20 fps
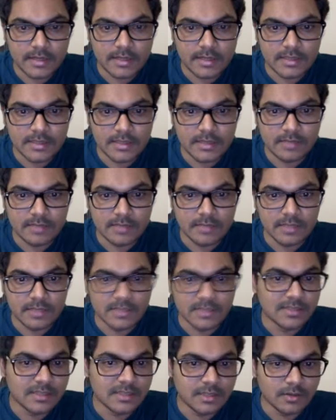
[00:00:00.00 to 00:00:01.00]
say
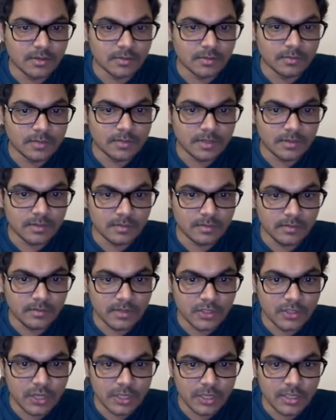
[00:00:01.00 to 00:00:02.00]
is 0, we're
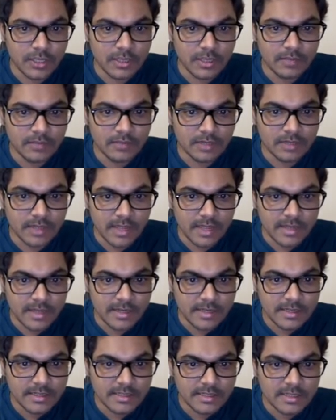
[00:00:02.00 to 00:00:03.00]
checking if the
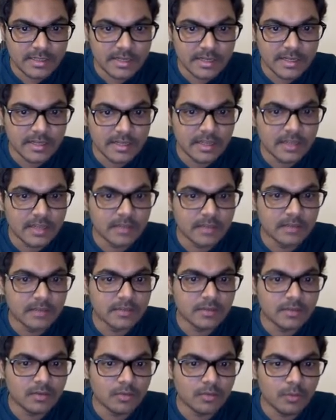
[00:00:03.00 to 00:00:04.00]
target is greater than
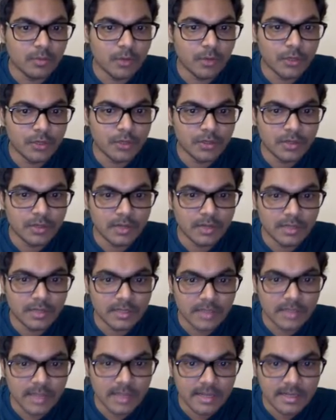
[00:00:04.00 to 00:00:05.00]
this low pointer and the
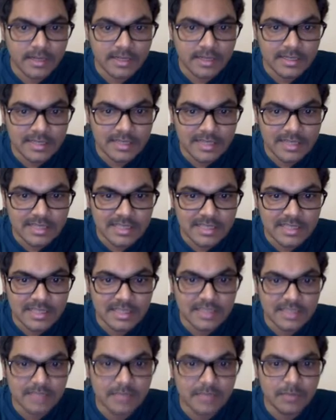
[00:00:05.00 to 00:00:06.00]
target is less than
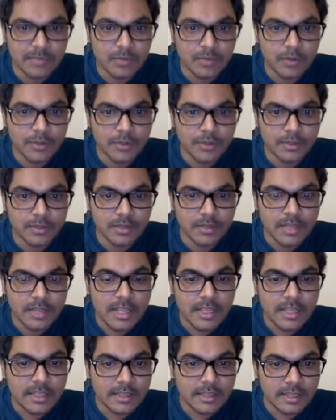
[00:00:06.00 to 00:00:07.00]
this mid pointer,
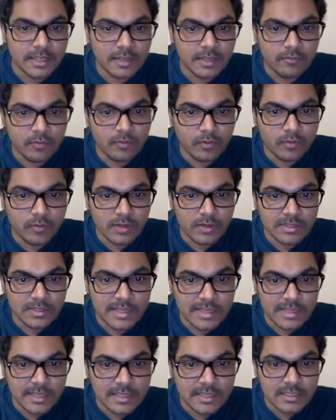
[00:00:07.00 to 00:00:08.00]
then what we are
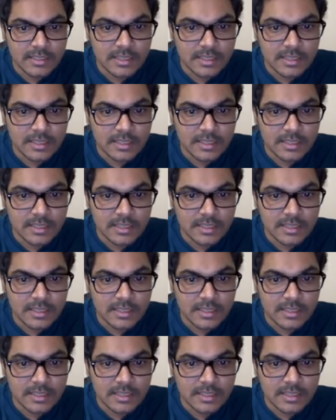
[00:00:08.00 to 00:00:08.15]
saying is